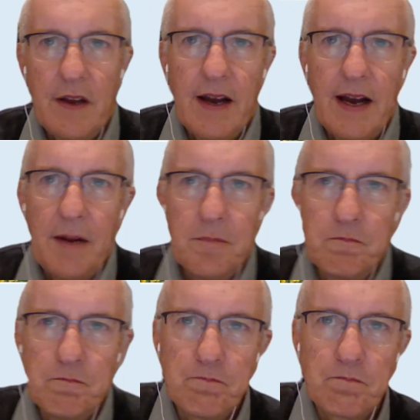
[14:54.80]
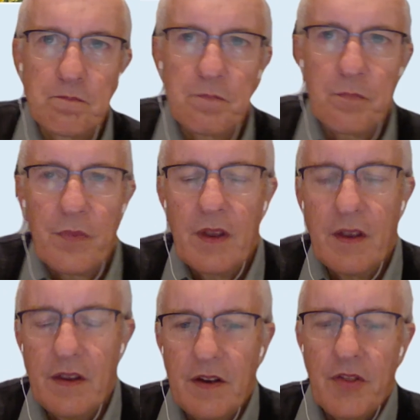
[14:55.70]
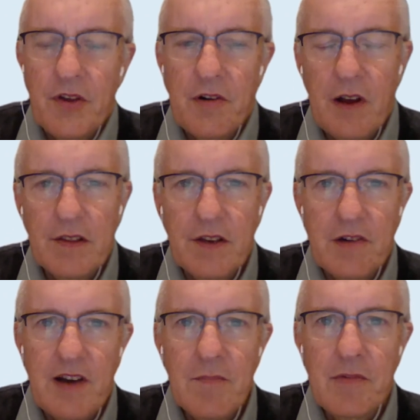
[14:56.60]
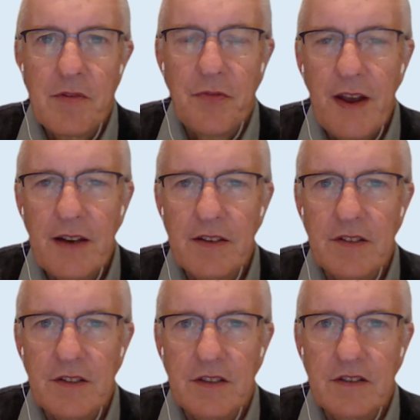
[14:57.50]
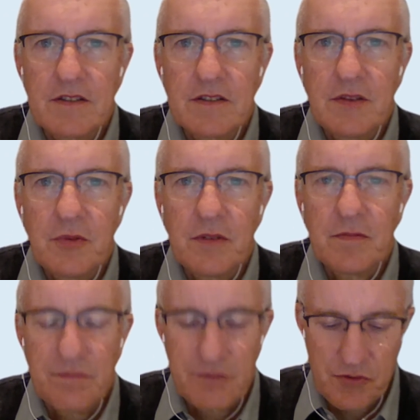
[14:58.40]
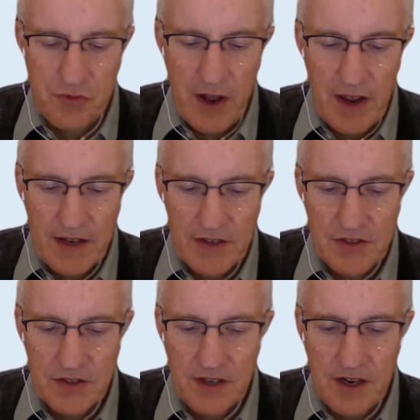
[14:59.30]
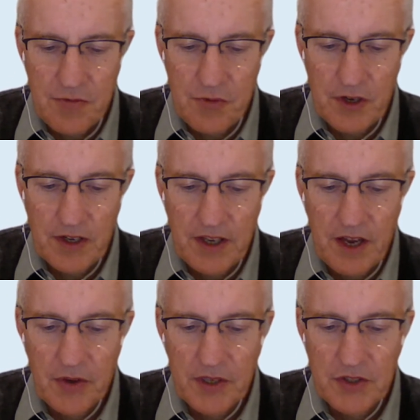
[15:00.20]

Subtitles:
there are a number of factors that I wanted to raise that are really going